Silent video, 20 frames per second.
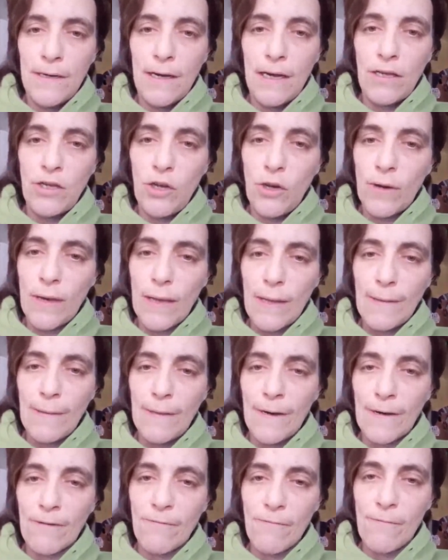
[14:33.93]
and you can
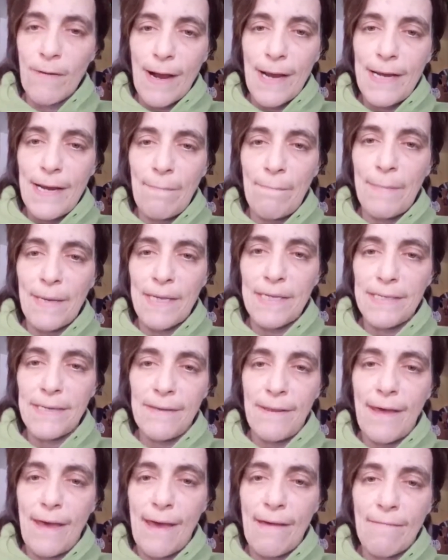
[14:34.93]
look right up
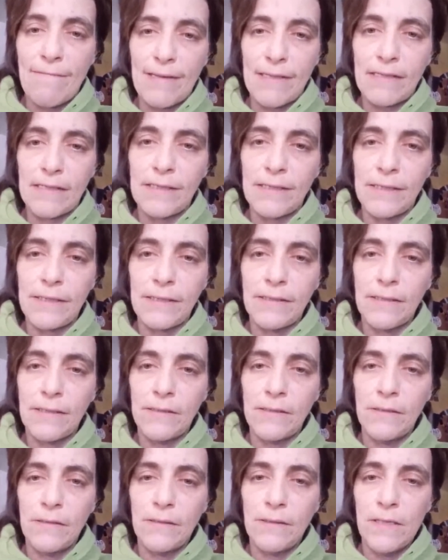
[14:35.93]
into the heavens,
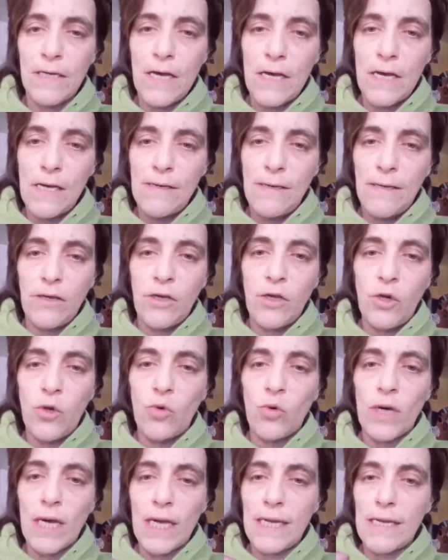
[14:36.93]
you
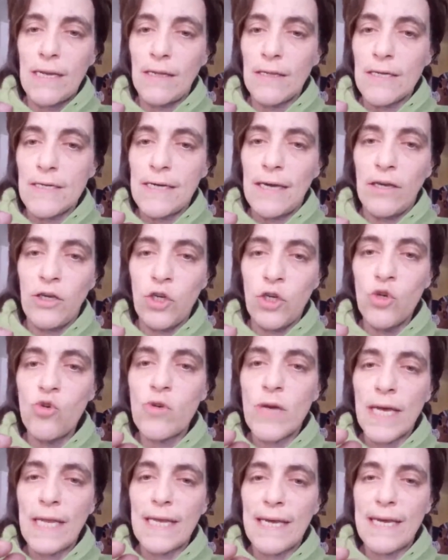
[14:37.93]
can
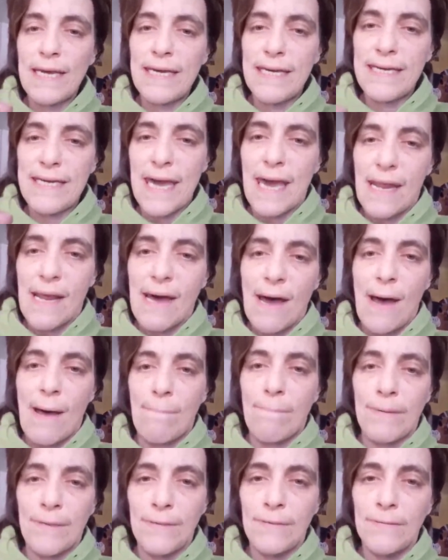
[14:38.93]
get up,